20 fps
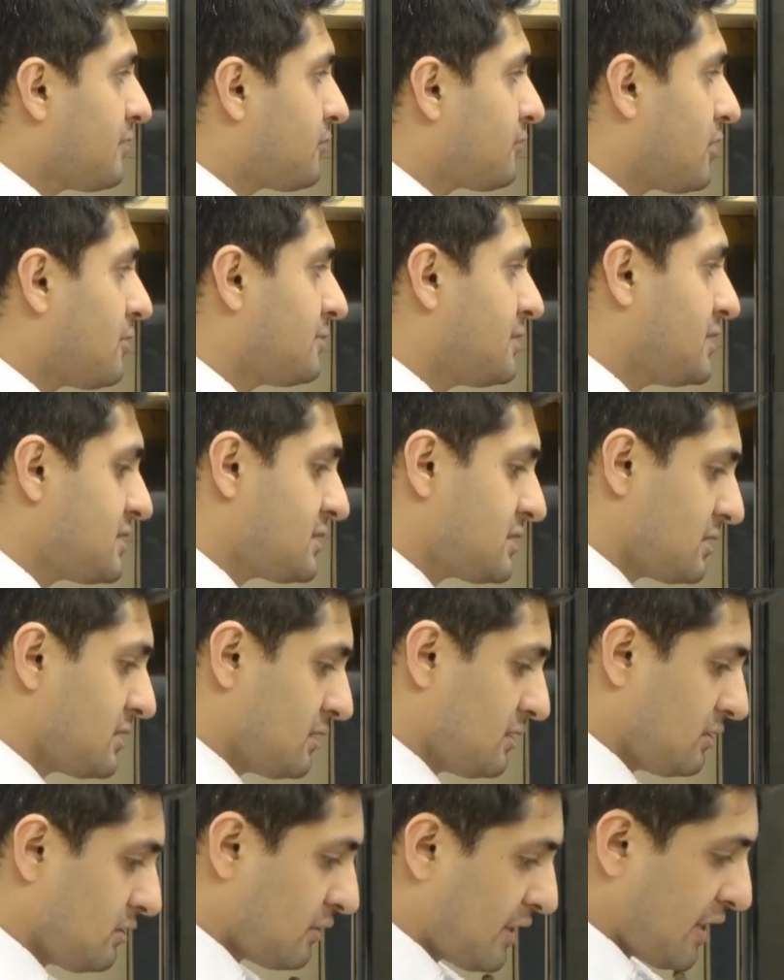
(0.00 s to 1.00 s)
from this,
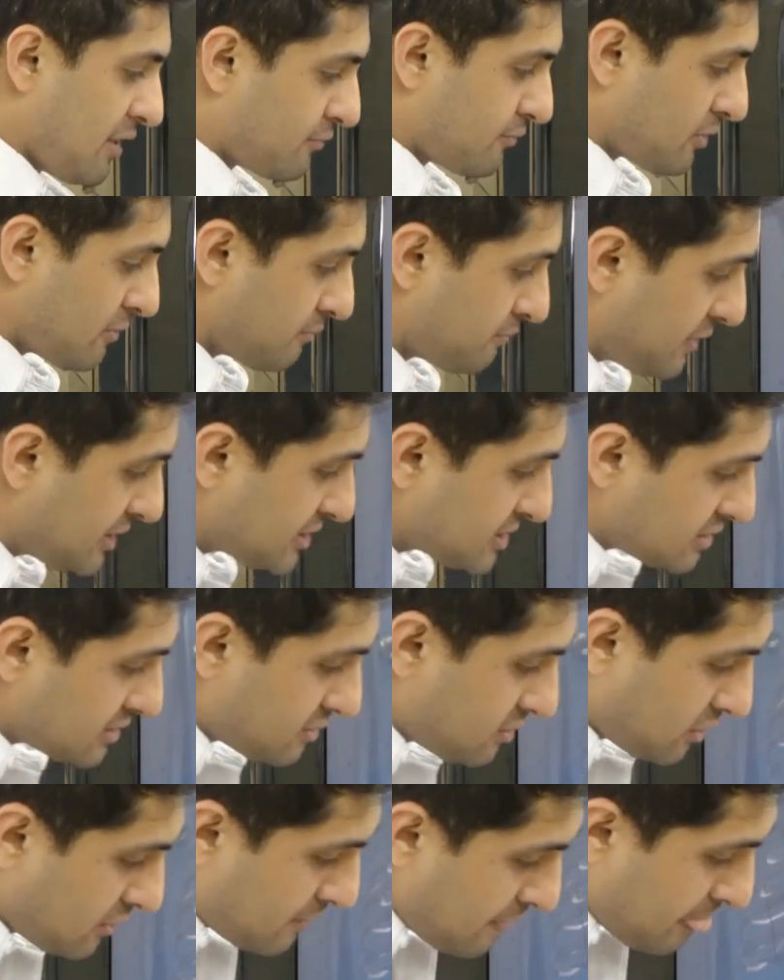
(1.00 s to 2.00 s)
okay, because
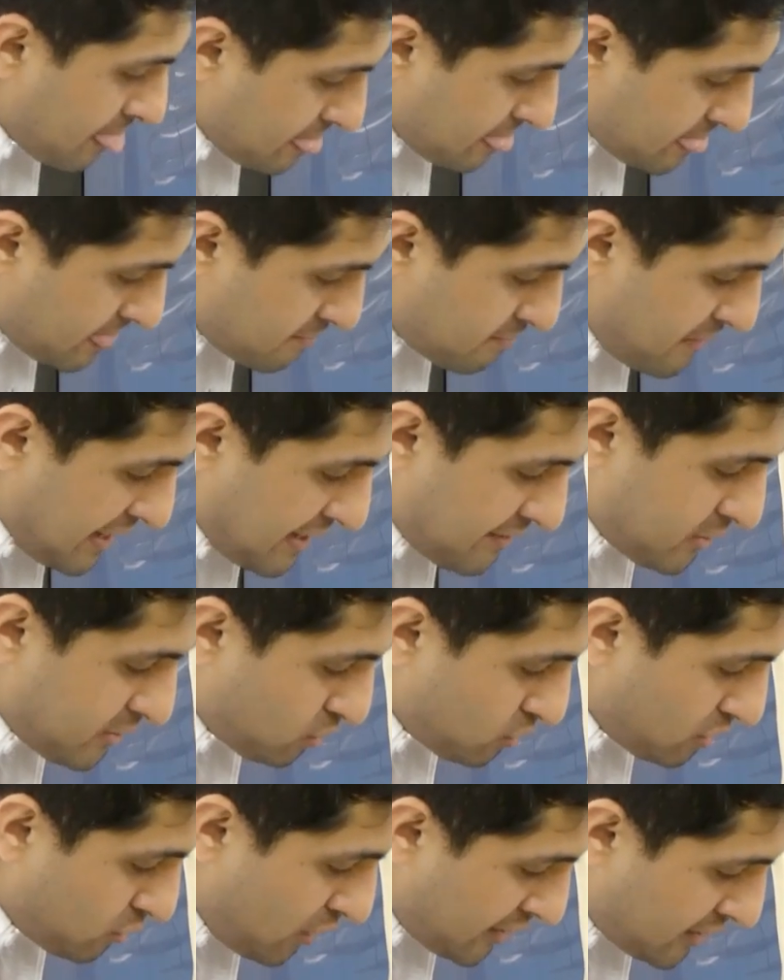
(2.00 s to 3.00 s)
look, the baby
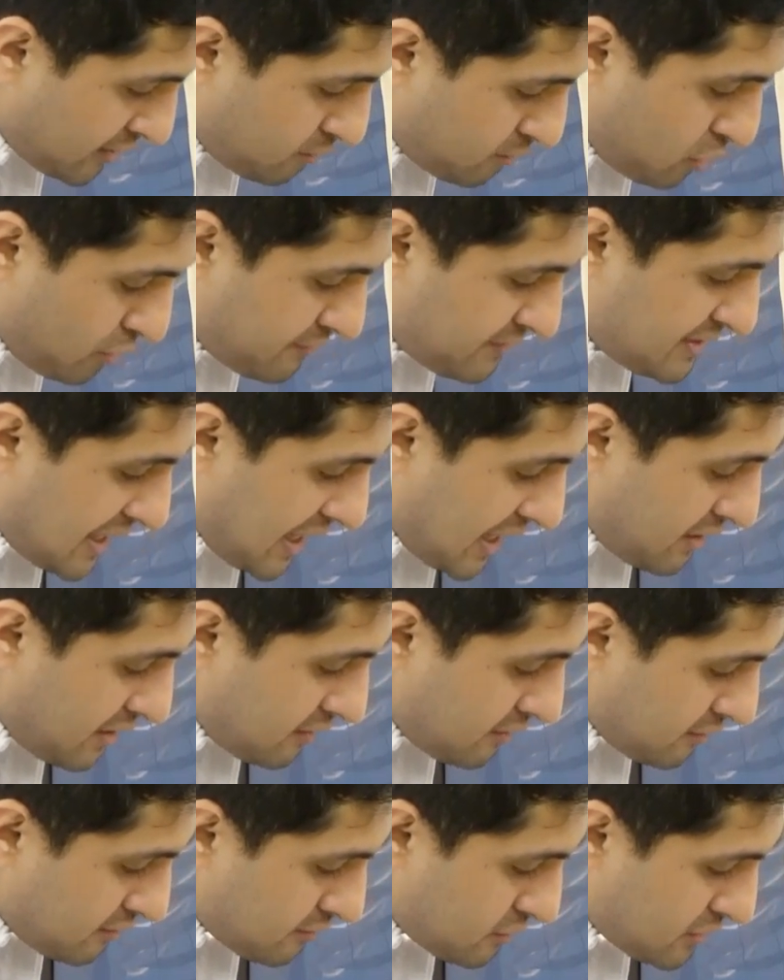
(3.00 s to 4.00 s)
will move
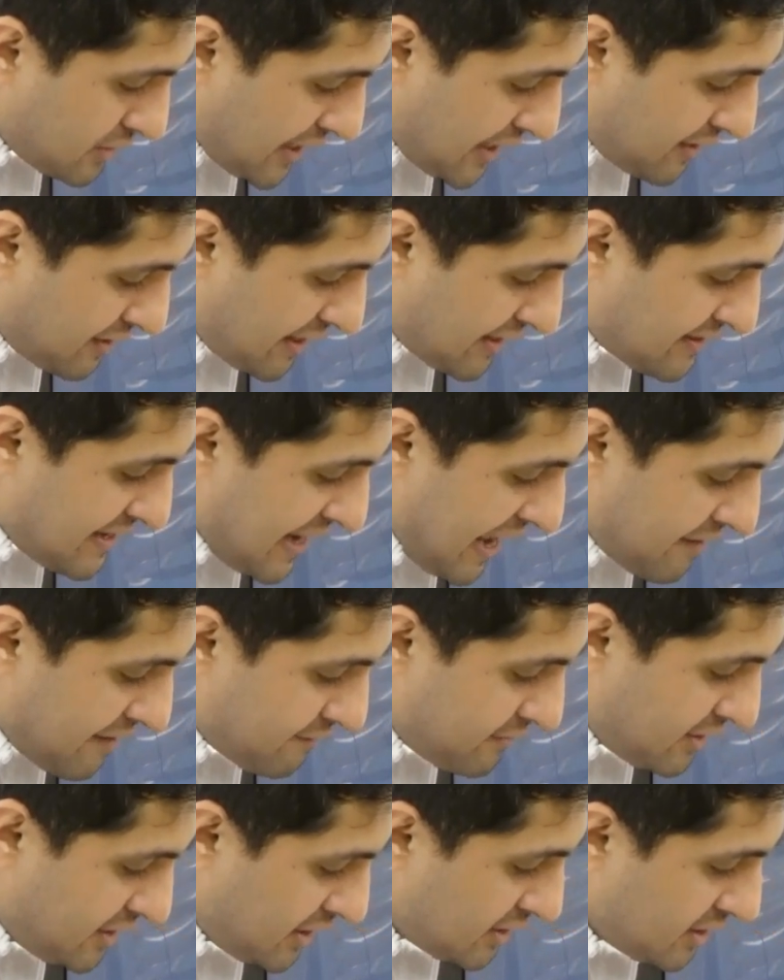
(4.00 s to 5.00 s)
kind of like
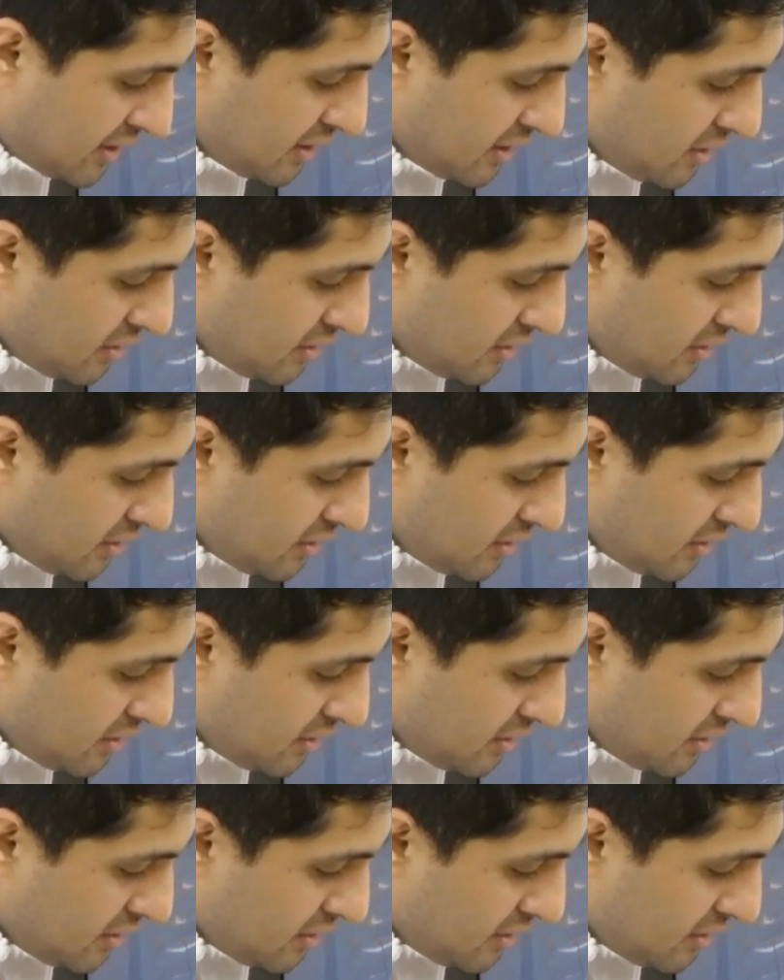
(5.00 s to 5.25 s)
navigate